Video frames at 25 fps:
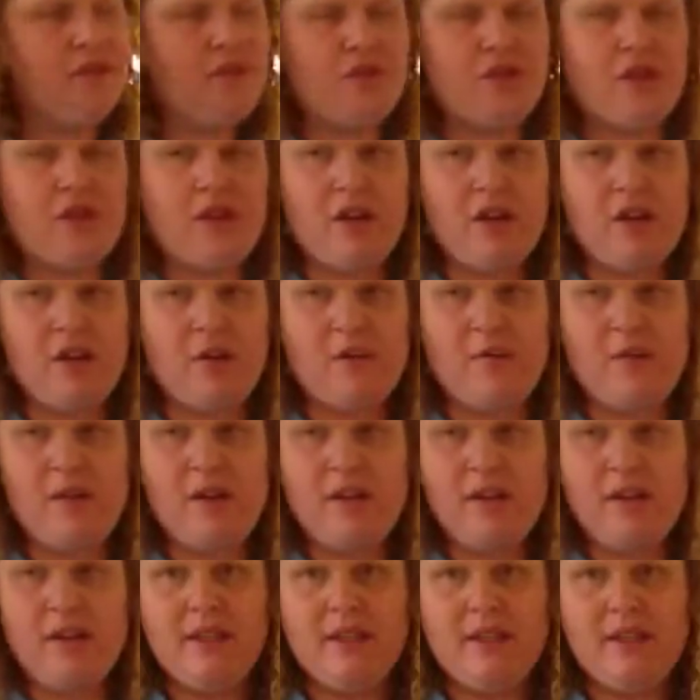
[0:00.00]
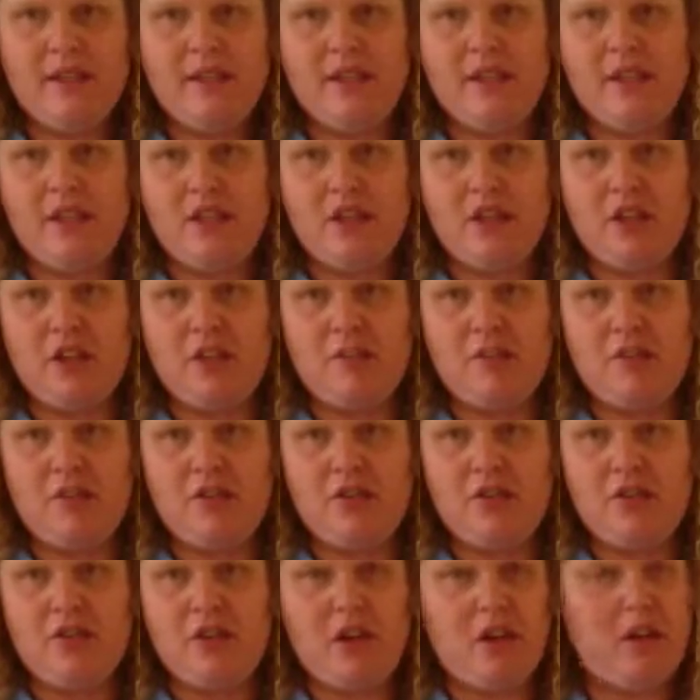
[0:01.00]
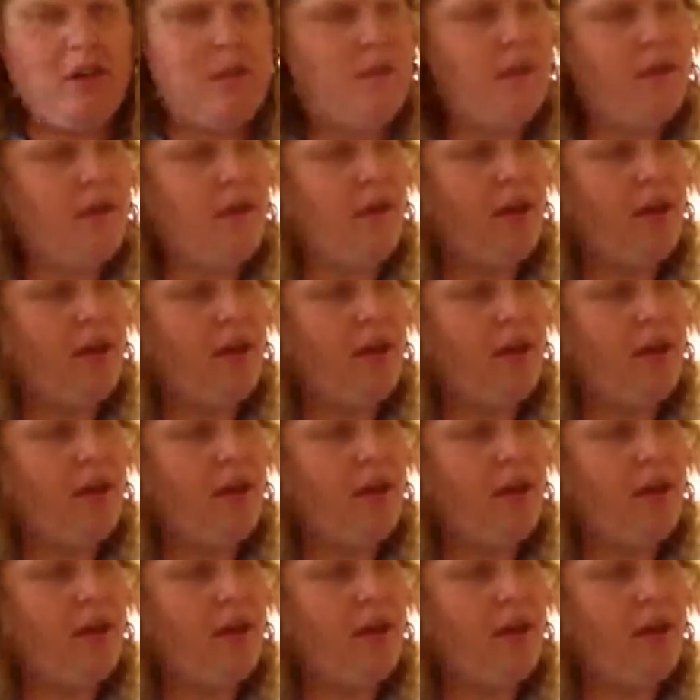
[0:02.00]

strum, C sharp, strum,